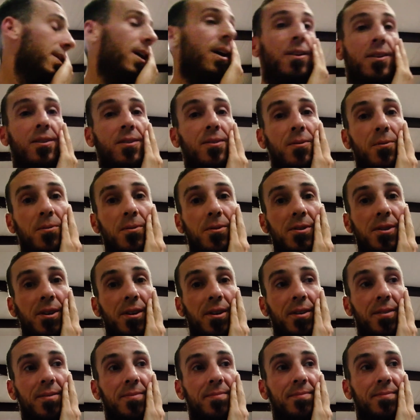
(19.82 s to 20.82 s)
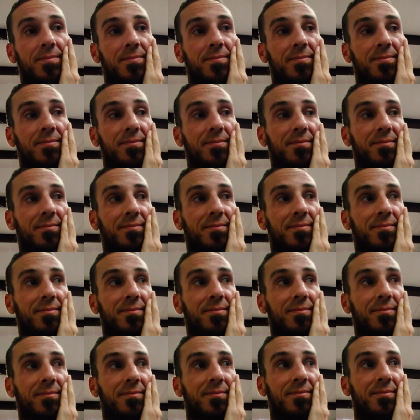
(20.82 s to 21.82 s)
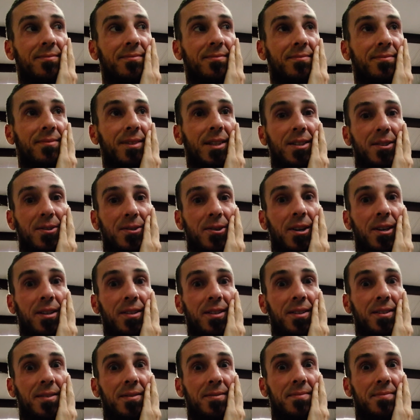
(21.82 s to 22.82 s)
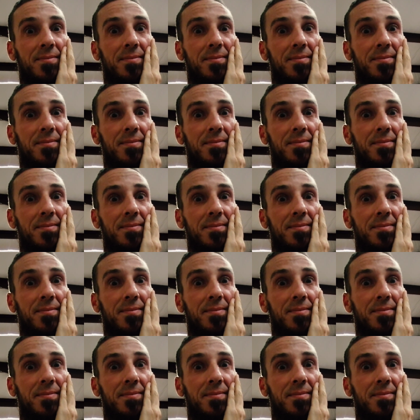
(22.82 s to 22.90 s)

don't even know where to start. This is crazy.